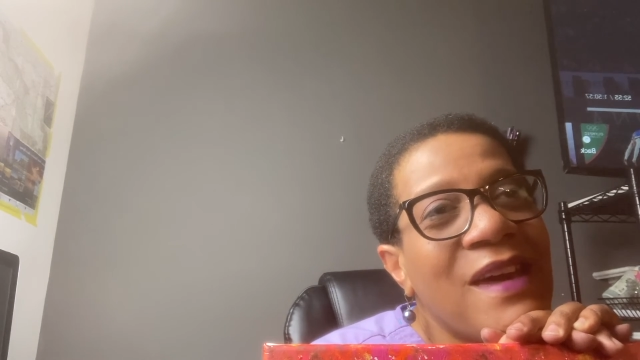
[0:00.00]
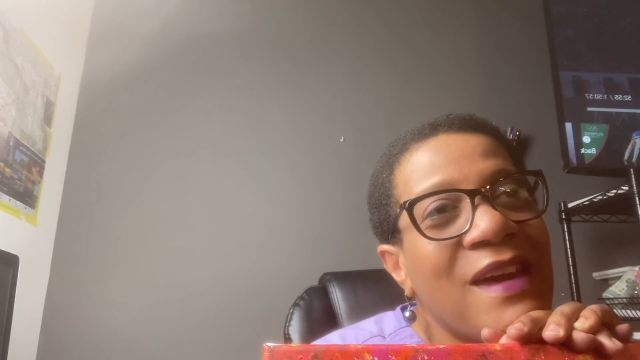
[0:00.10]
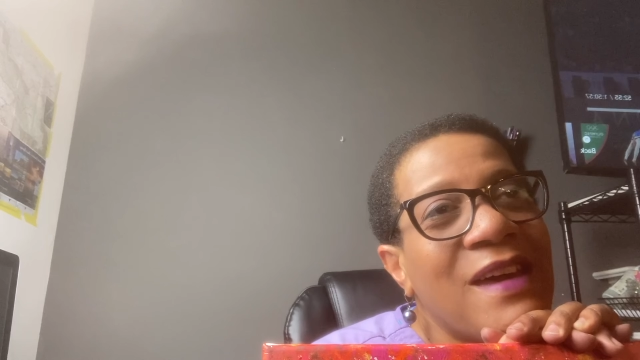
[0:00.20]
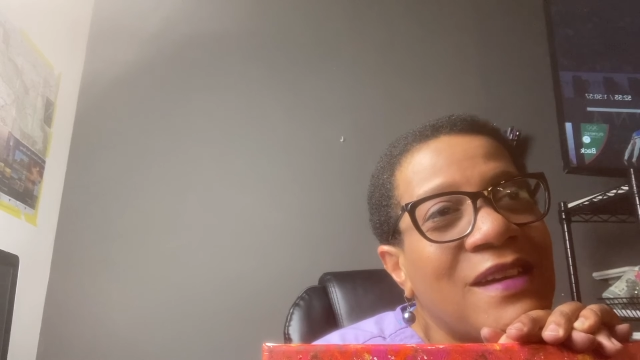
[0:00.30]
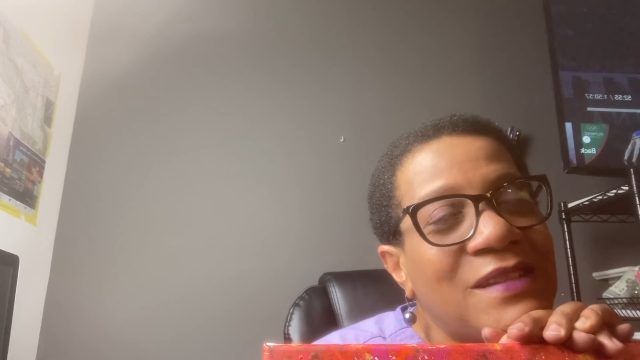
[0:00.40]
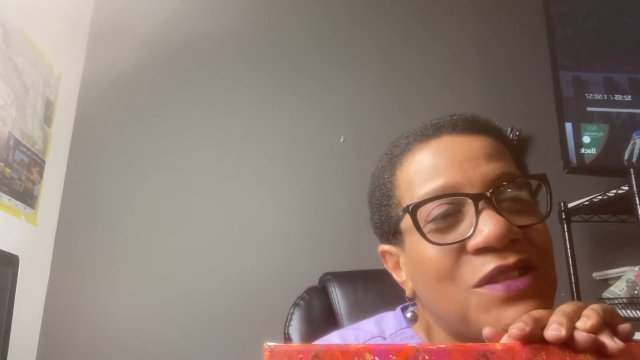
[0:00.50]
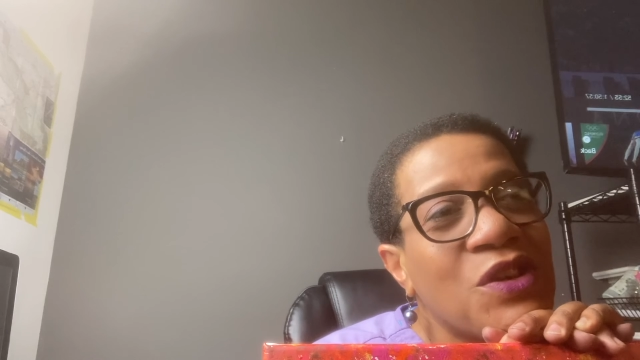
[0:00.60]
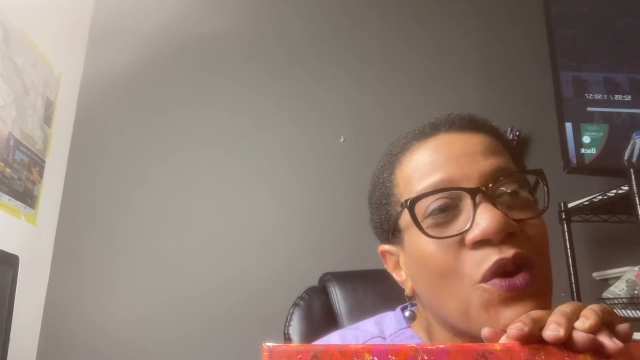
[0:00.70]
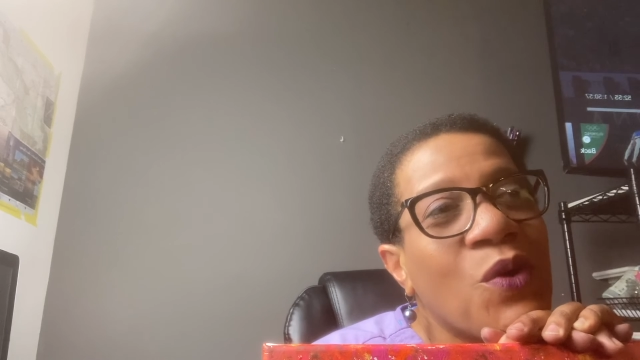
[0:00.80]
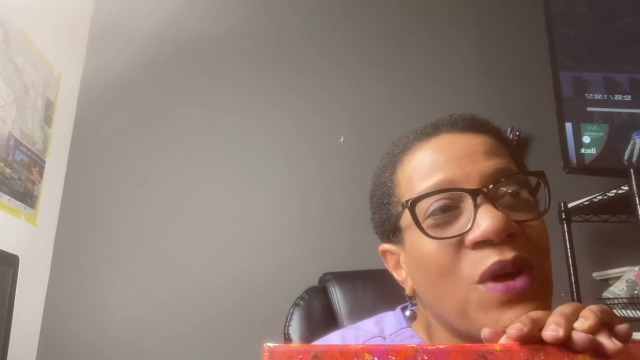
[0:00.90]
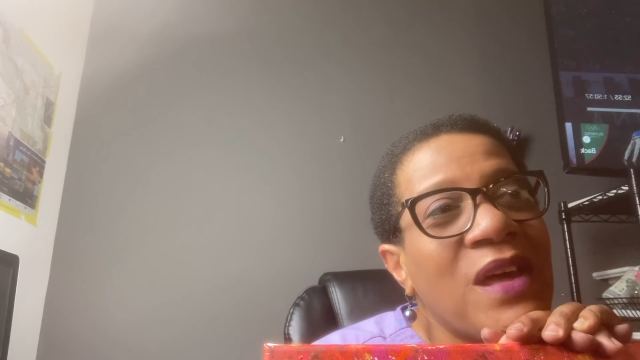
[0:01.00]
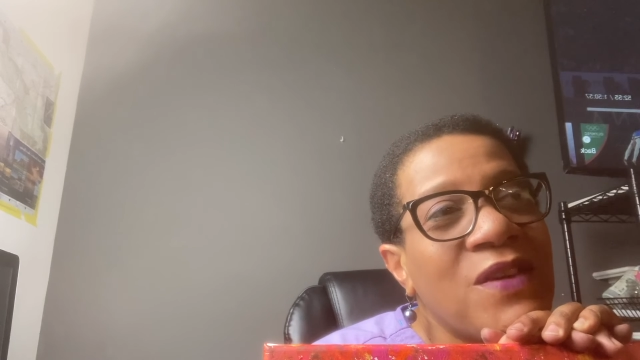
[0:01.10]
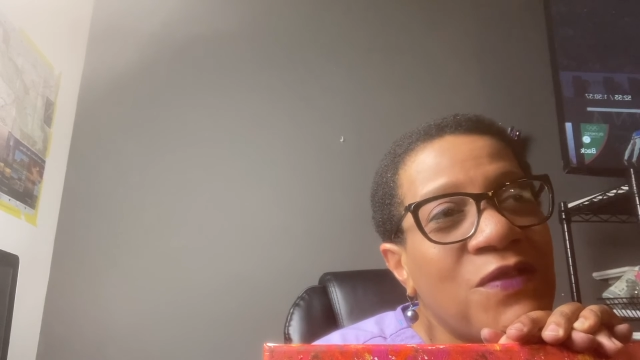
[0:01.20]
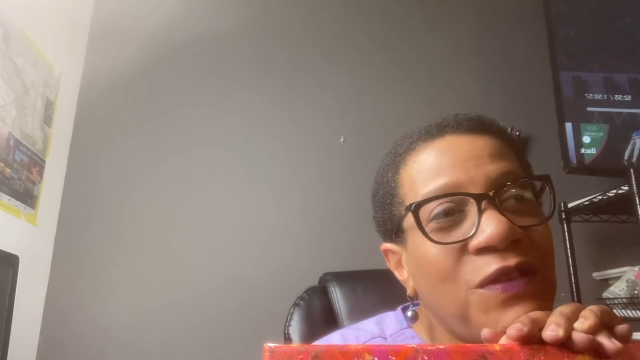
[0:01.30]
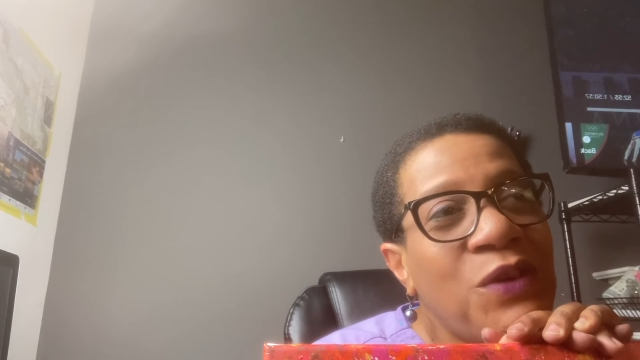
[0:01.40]
And so
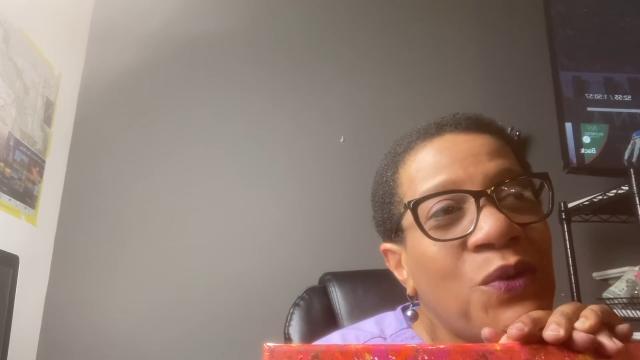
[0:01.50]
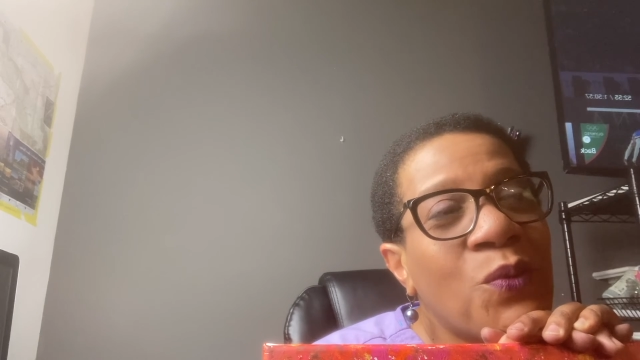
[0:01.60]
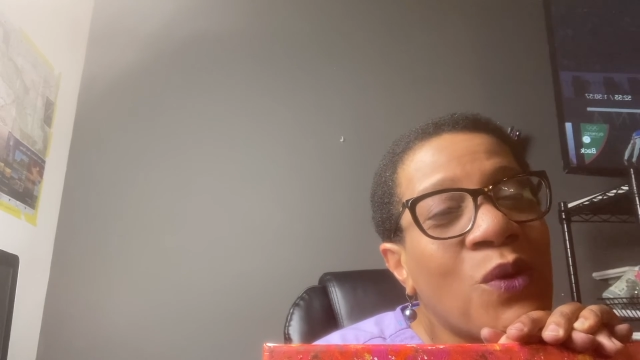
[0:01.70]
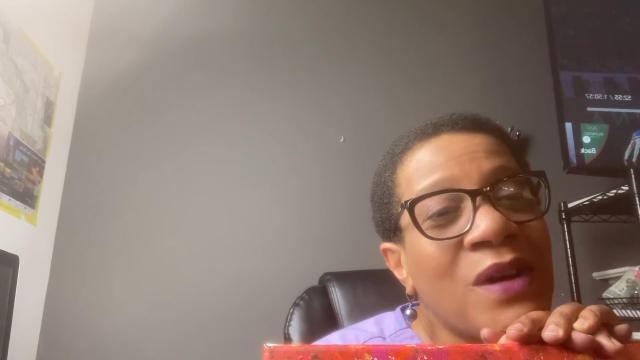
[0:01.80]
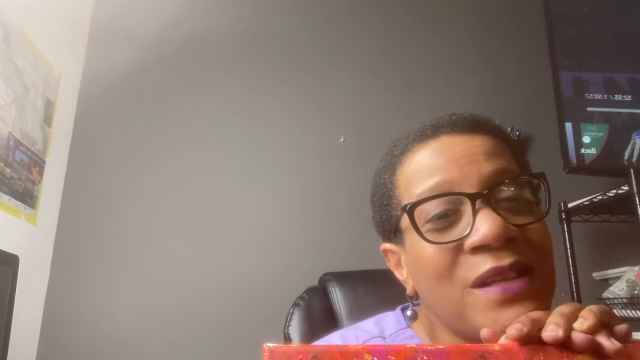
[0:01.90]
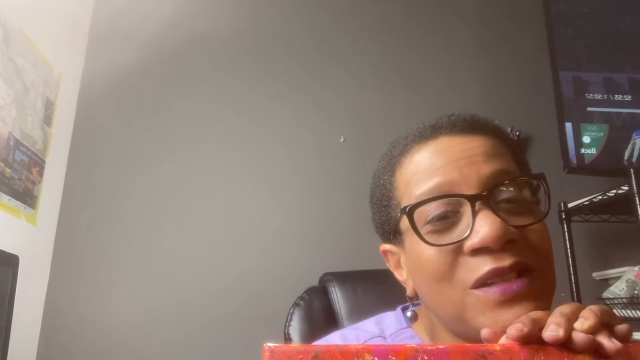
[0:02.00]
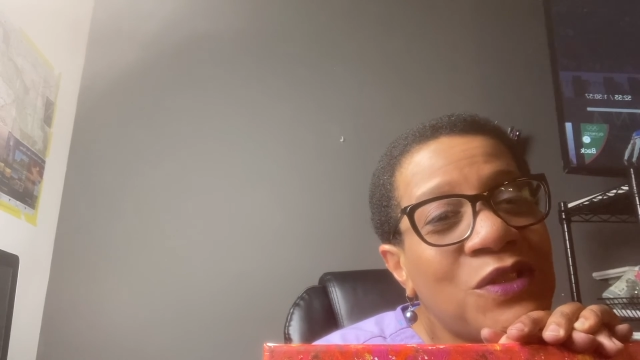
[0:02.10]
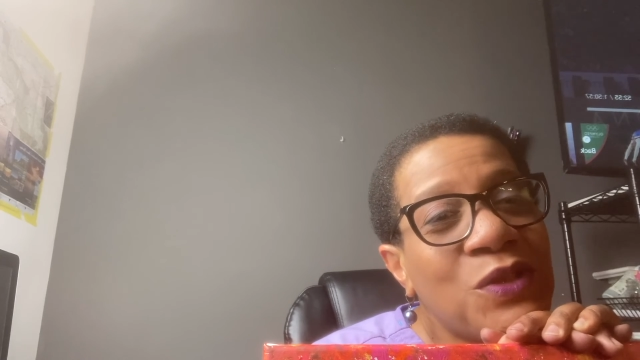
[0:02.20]
if you want